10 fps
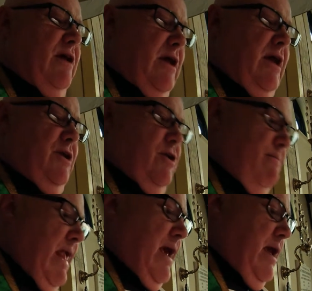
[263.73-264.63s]
the
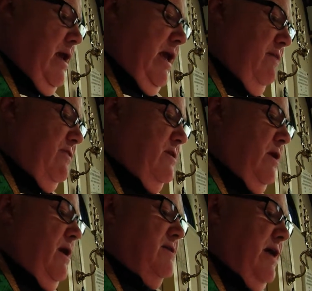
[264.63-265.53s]
kingdom. He even
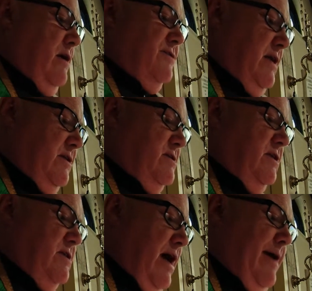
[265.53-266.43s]
tells his
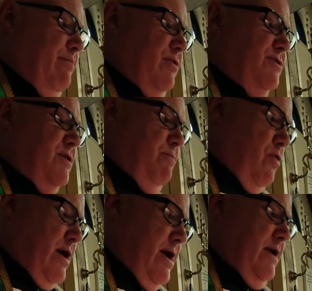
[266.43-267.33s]
disciples to
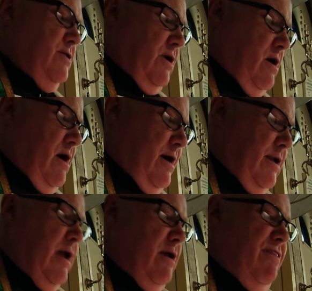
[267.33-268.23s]
pray to God,
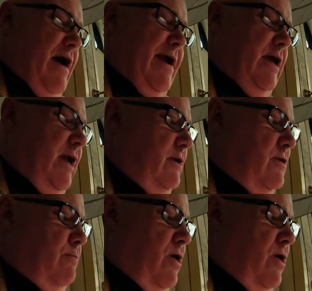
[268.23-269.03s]
"Thy kingdom